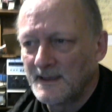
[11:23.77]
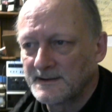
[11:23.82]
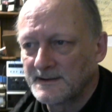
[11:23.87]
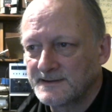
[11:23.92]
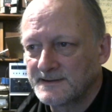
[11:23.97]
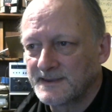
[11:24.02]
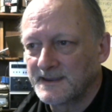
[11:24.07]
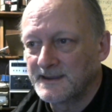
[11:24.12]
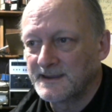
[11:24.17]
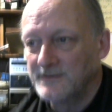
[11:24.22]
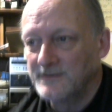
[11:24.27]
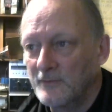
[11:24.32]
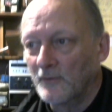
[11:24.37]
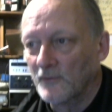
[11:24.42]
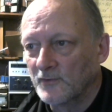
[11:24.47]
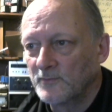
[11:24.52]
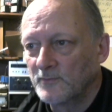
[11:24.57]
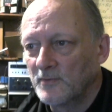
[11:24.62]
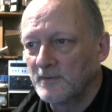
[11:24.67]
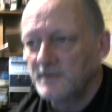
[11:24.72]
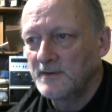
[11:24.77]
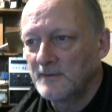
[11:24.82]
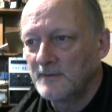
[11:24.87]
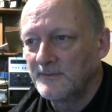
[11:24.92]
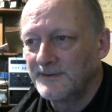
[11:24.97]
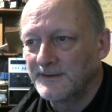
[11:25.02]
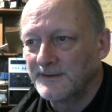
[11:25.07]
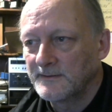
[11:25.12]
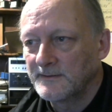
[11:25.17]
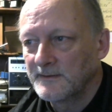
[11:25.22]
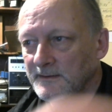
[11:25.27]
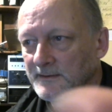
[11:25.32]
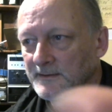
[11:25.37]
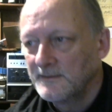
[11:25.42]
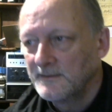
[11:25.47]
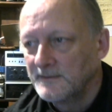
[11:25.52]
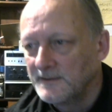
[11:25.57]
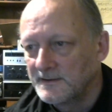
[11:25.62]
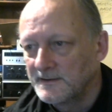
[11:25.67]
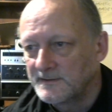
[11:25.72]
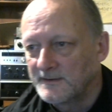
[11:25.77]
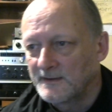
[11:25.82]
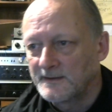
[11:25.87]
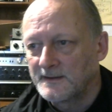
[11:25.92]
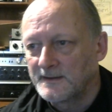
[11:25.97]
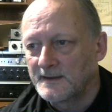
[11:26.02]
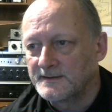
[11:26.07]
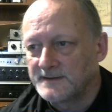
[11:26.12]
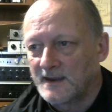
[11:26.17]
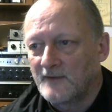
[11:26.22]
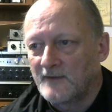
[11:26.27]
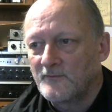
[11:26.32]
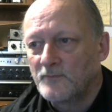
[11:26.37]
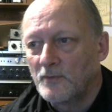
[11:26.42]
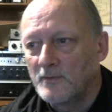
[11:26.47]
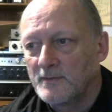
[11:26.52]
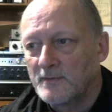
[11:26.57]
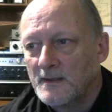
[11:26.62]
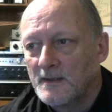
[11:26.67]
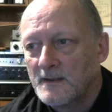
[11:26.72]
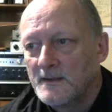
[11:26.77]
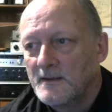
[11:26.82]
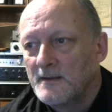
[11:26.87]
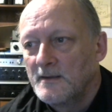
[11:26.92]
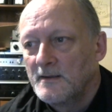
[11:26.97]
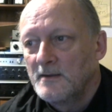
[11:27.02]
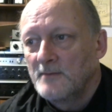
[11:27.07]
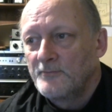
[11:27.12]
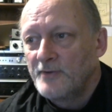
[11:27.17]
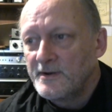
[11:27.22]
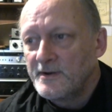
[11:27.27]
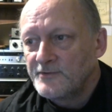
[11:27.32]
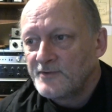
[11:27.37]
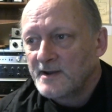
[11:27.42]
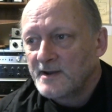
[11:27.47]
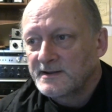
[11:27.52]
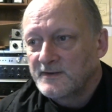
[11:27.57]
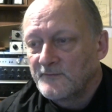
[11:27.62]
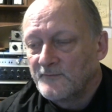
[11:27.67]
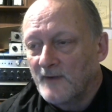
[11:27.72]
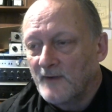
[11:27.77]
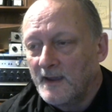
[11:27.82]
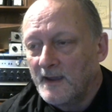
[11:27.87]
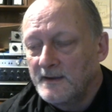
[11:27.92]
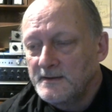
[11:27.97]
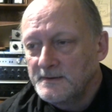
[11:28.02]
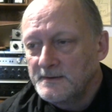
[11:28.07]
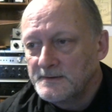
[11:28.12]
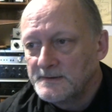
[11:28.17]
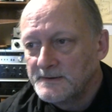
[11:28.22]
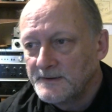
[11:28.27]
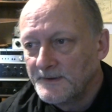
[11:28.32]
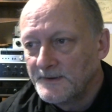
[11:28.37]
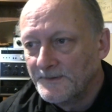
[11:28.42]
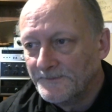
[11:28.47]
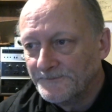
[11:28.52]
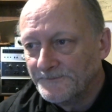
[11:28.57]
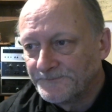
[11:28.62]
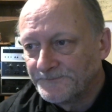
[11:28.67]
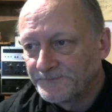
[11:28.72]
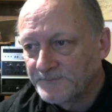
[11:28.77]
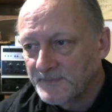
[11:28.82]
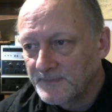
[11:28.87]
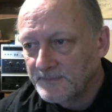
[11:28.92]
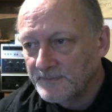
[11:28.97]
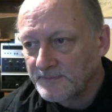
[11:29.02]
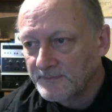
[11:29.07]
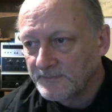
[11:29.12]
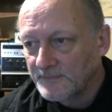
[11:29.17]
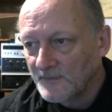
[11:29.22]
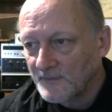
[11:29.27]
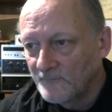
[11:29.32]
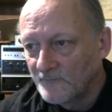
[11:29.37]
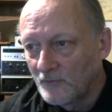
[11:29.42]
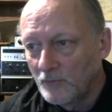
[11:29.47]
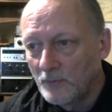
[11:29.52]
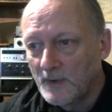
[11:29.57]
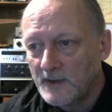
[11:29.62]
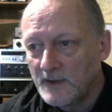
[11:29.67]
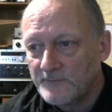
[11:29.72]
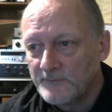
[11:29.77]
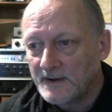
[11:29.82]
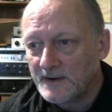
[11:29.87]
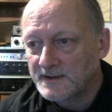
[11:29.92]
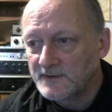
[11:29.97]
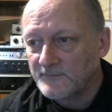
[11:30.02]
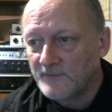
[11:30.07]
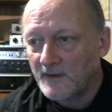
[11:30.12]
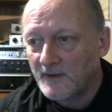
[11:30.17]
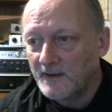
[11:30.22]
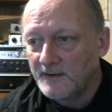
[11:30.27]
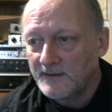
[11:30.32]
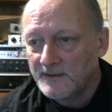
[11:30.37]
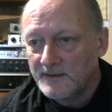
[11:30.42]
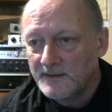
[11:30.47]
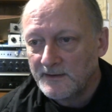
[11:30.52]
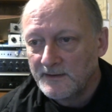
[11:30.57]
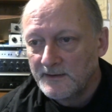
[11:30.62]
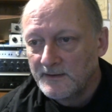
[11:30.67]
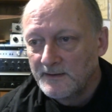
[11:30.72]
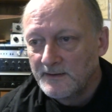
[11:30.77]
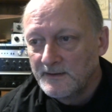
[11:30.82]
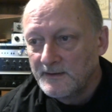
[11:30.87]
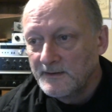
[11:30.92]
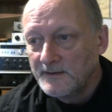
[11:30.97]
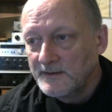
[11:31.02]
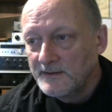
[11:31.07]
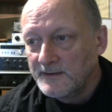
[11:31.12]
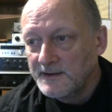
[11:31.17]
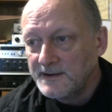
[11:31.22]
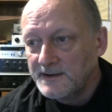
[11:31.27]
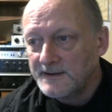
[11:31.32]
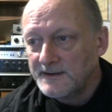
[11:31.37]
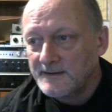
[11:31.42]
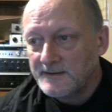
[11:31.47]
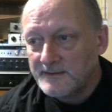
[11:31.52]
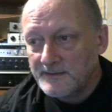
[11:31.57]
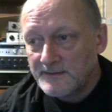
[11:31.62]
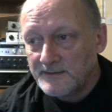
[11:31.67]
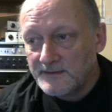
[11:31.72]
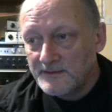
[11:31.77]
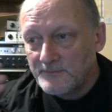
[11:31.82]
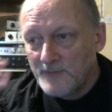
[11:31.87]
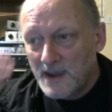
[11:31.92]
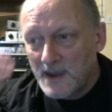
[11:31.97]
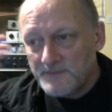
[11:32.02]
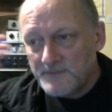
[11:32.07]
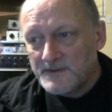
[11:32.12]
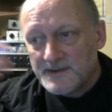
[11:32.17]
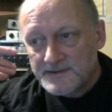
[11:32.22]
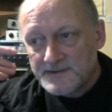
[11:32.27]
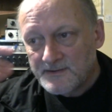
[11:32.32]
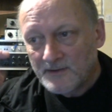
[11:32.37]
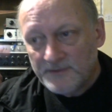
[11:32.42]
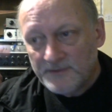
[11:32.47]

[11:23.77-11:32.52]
to sink his horse, but you know what I mean. It's not that daft. But bridge rectifier, full wave rectifier. Maybe he's got